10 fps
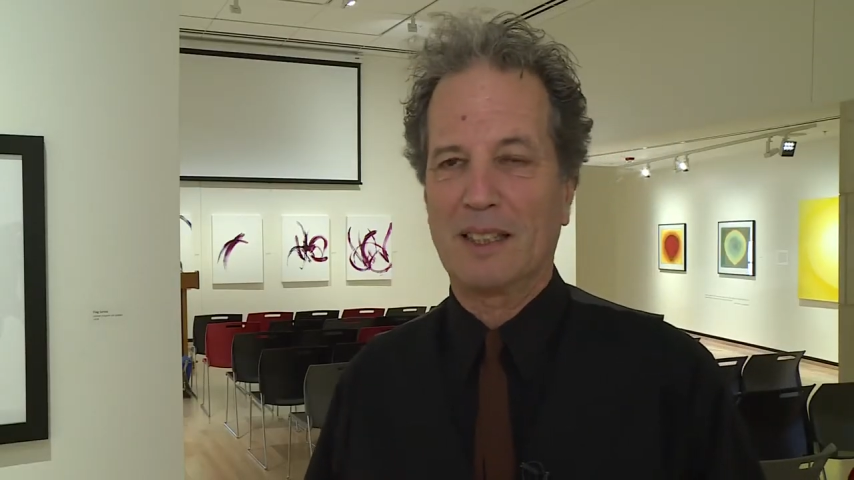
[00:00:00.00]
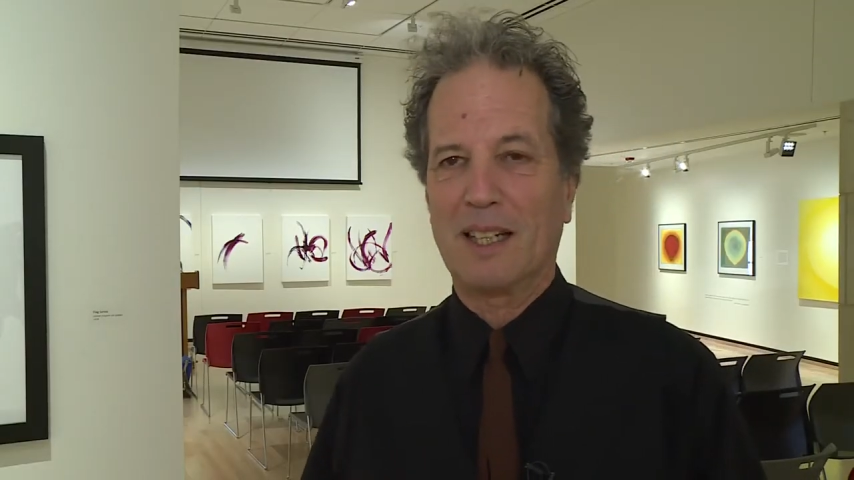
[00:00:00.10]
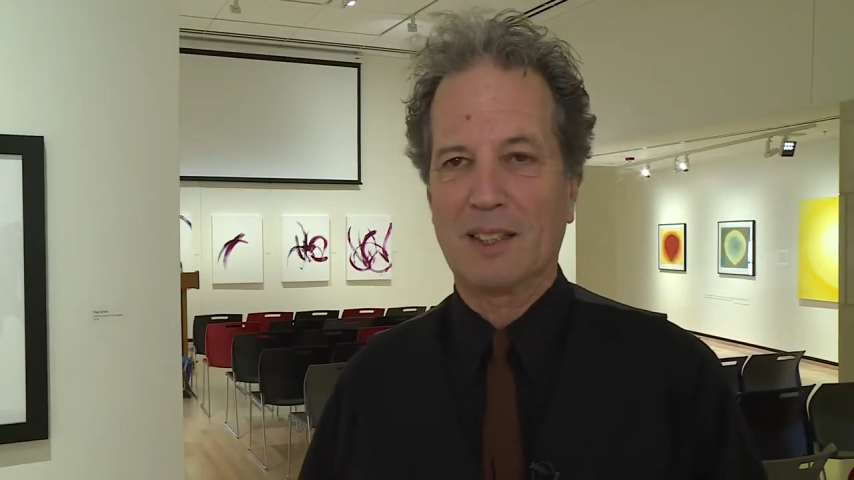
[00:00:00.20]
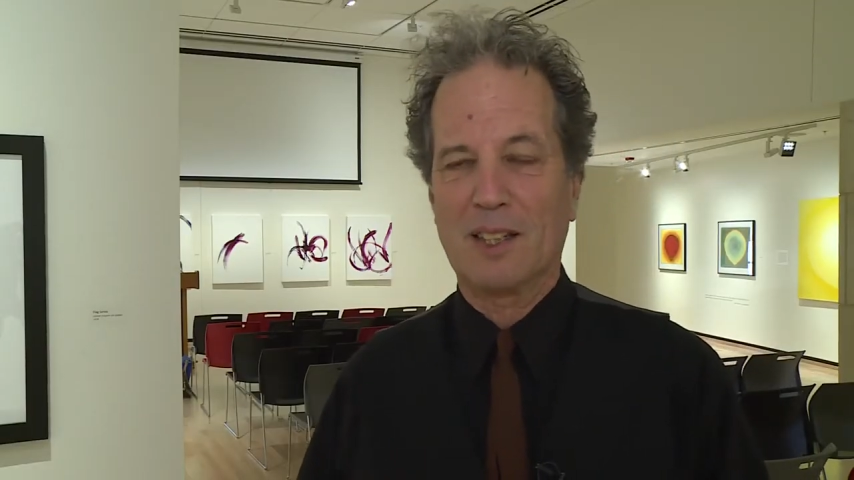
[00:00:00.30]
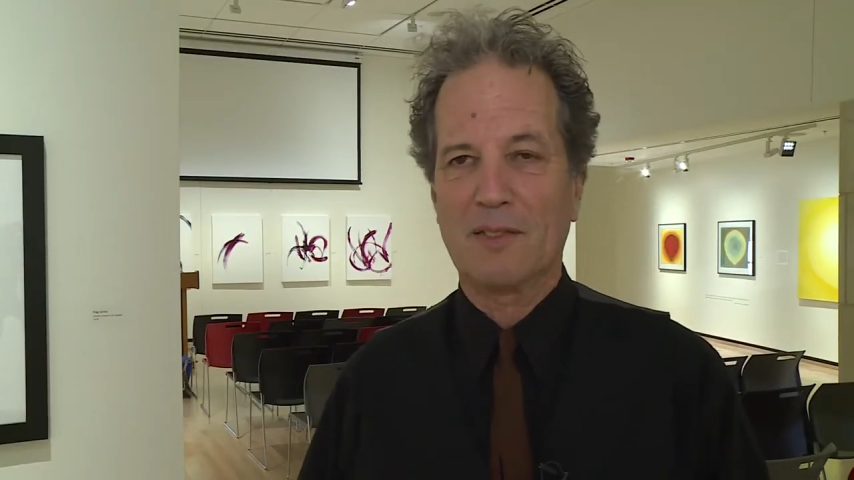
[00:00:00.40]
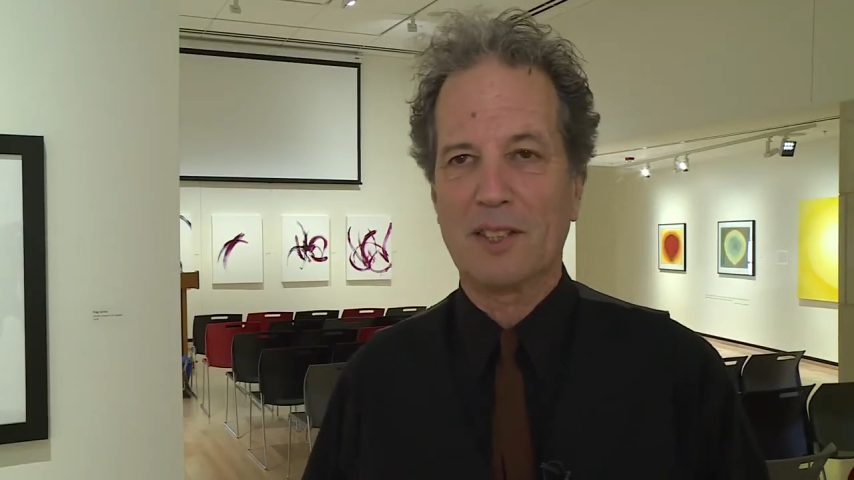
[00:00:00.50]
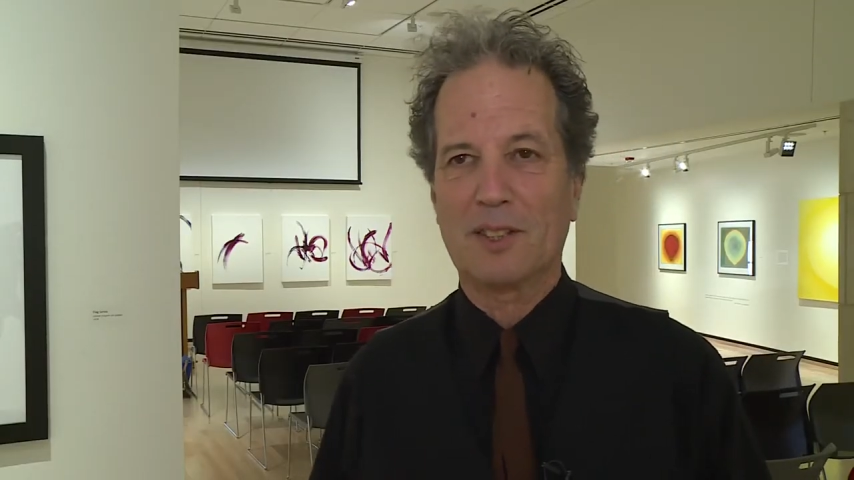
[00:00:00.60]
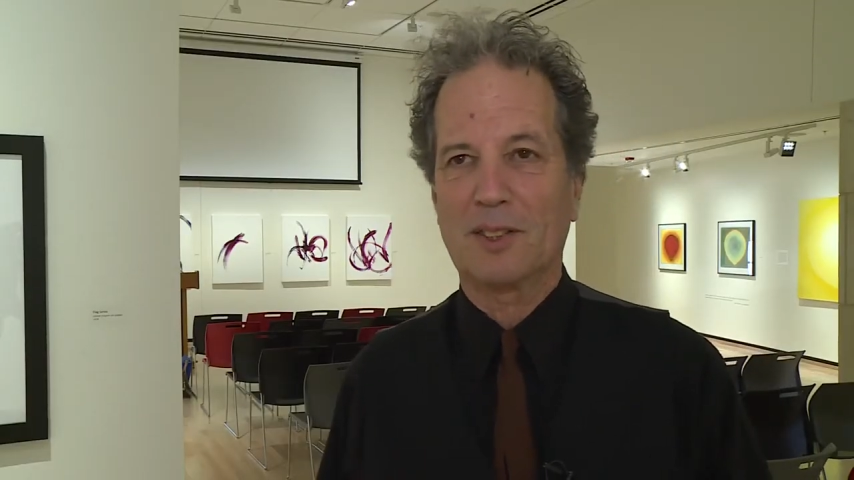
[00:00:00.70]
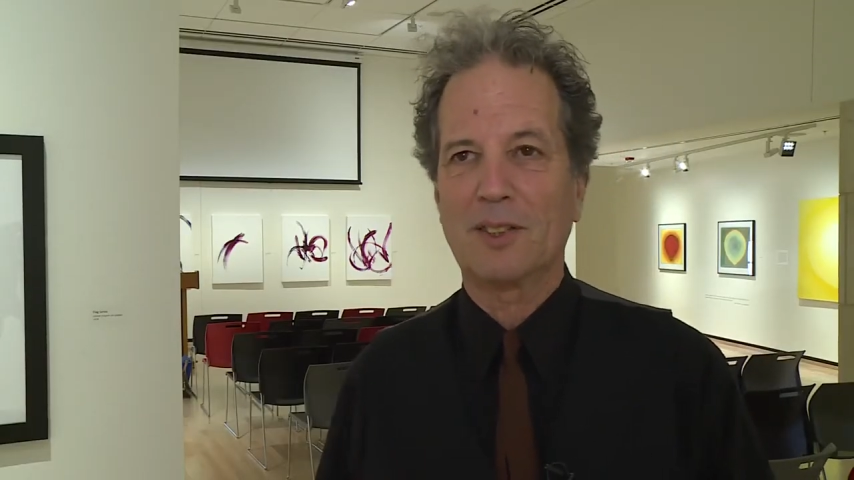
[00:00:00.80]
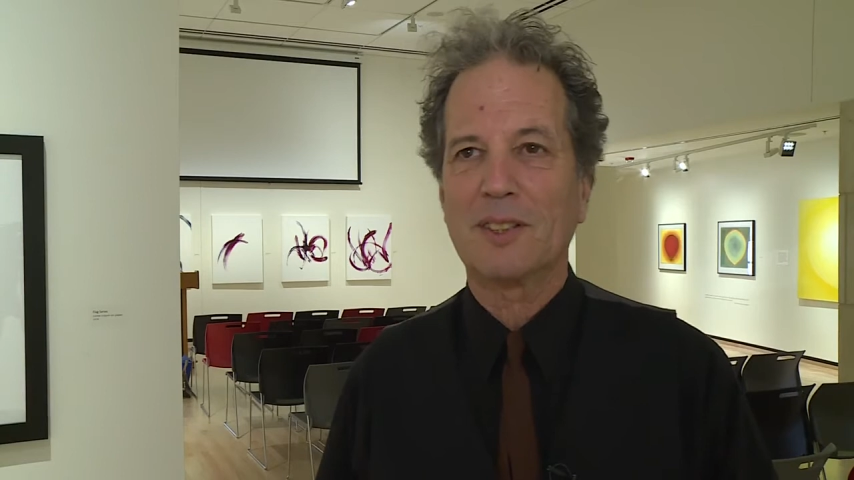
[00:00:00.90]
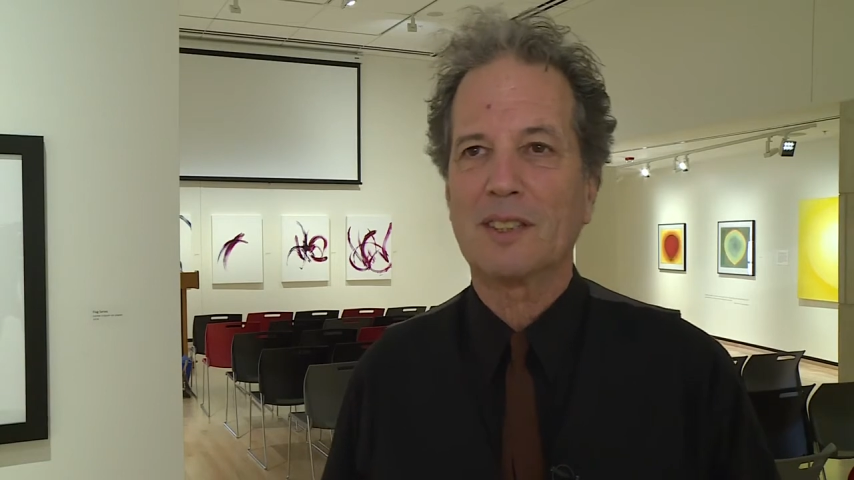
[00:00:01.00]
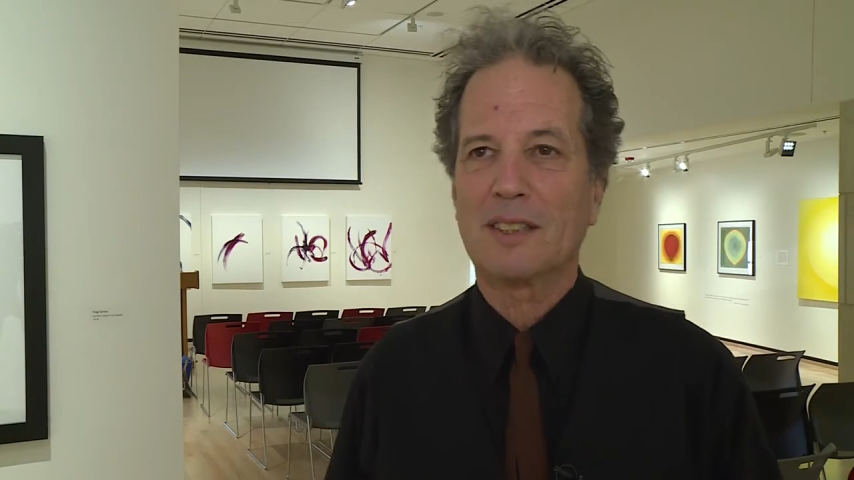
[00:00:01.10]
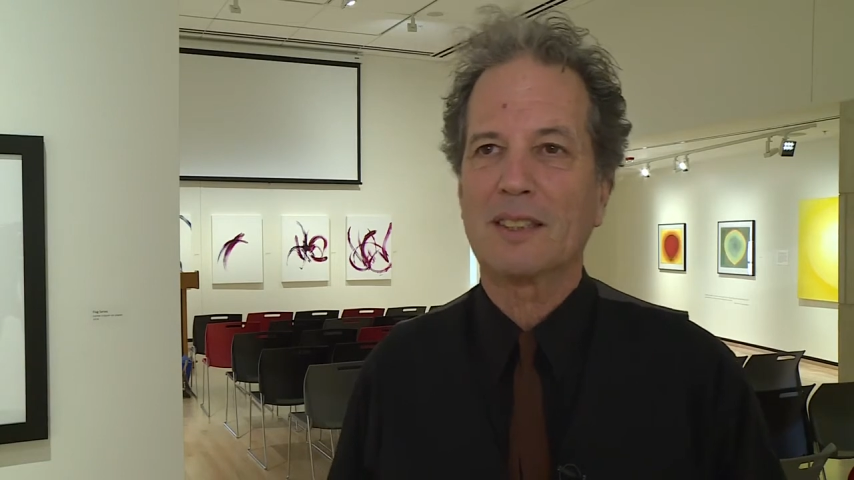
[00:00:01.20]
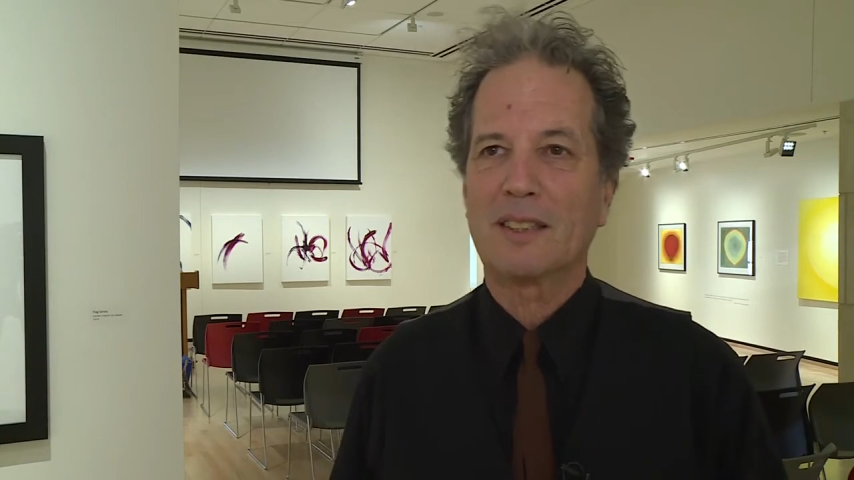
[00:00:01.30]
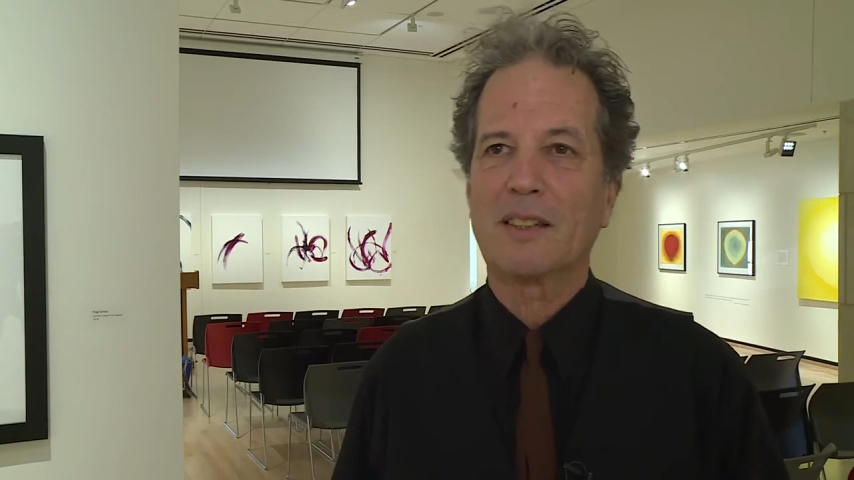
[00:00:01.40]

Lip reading: and I love the students and